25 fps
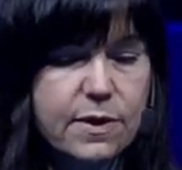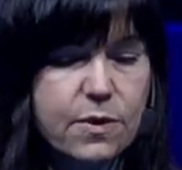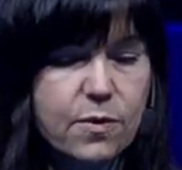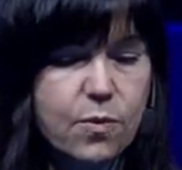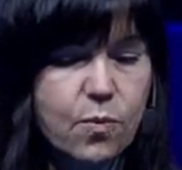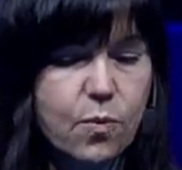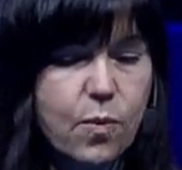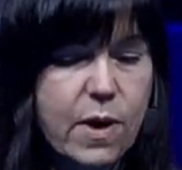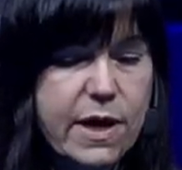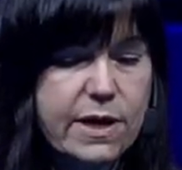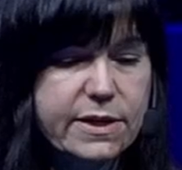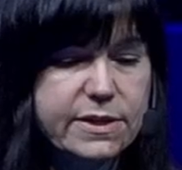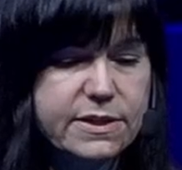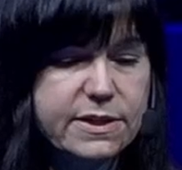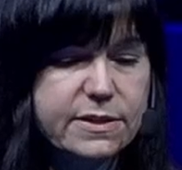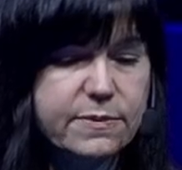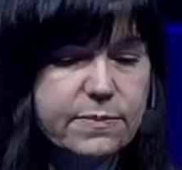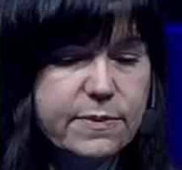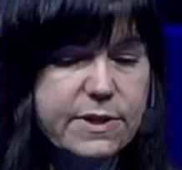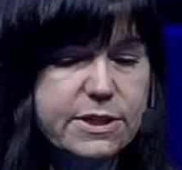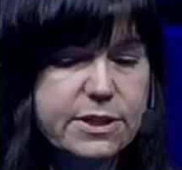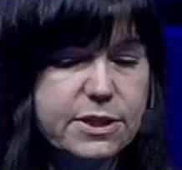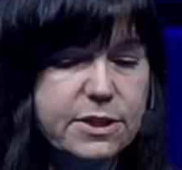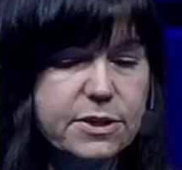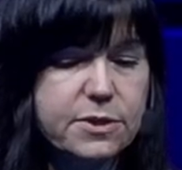what did
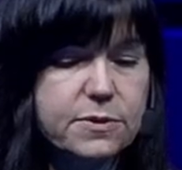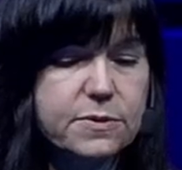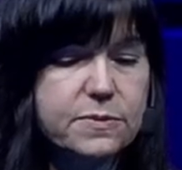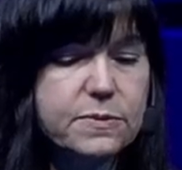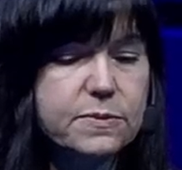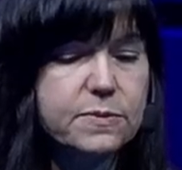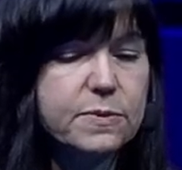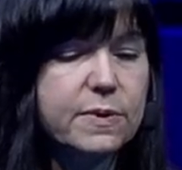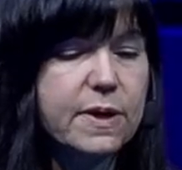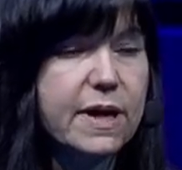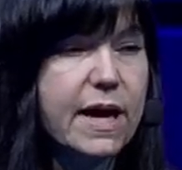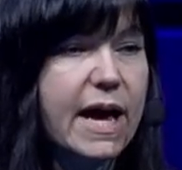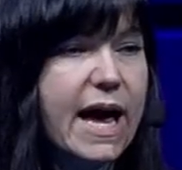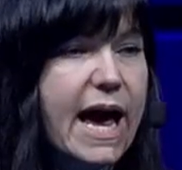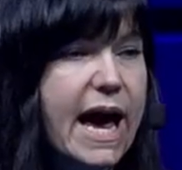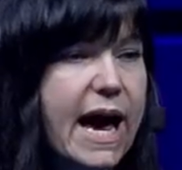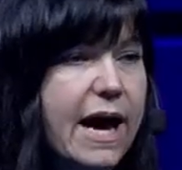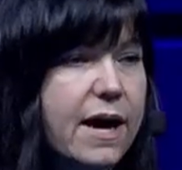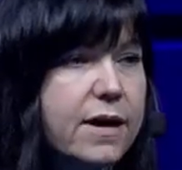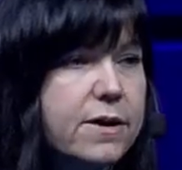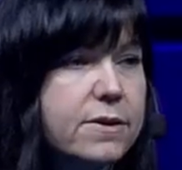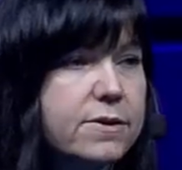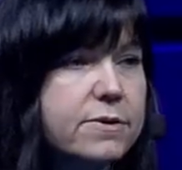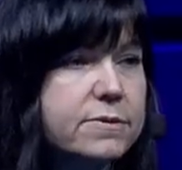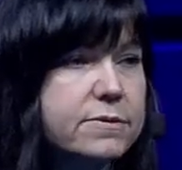we do?
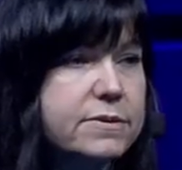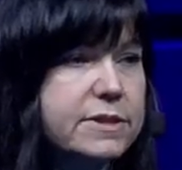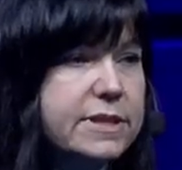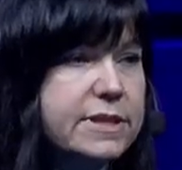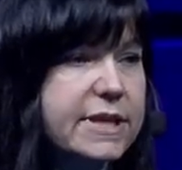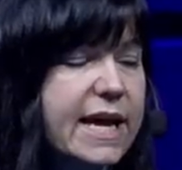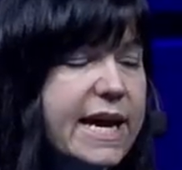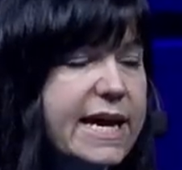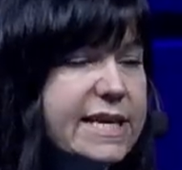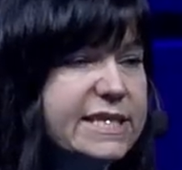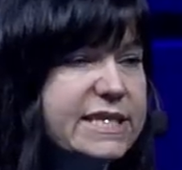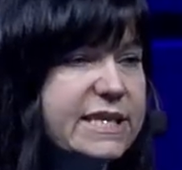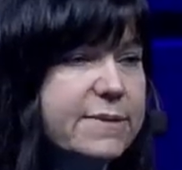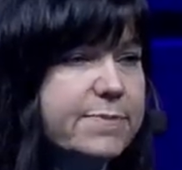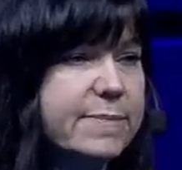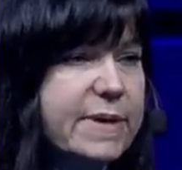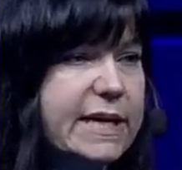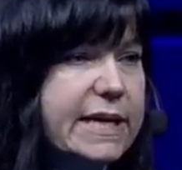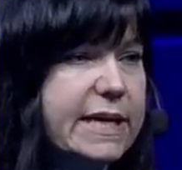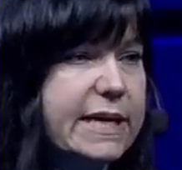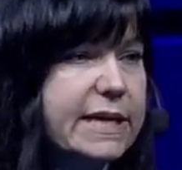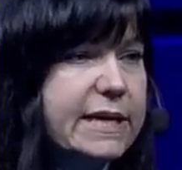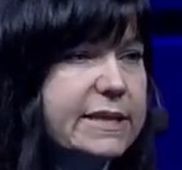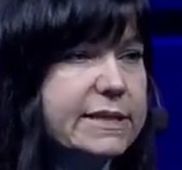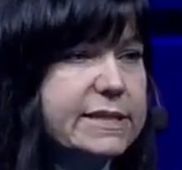How did
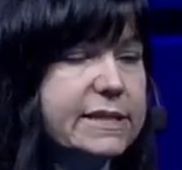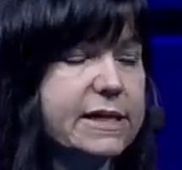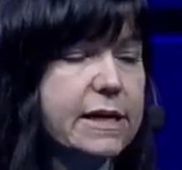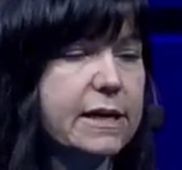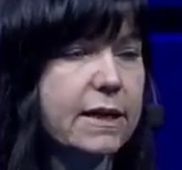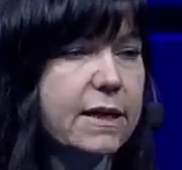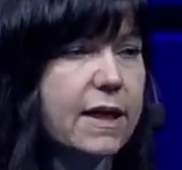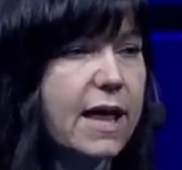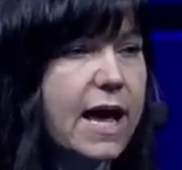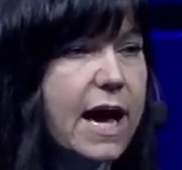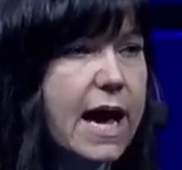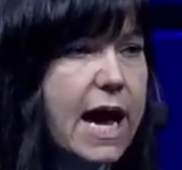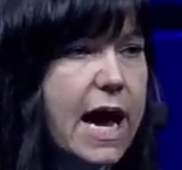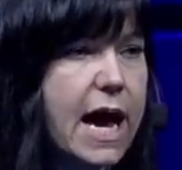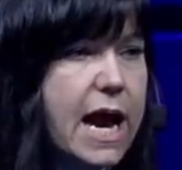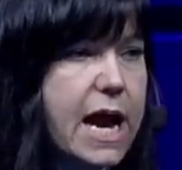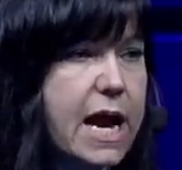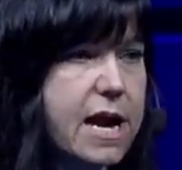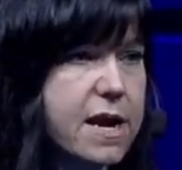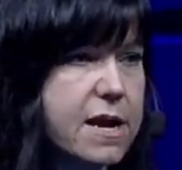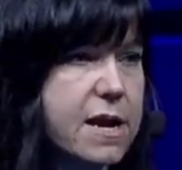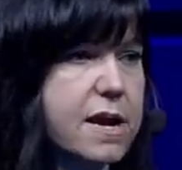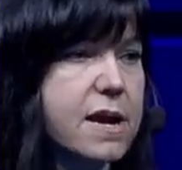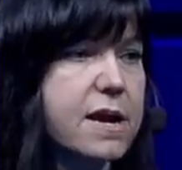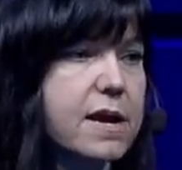ATP
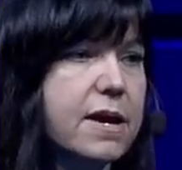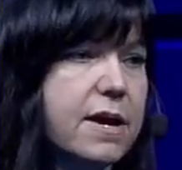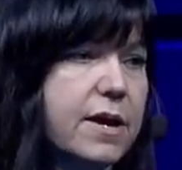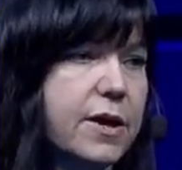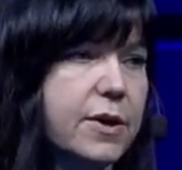decline?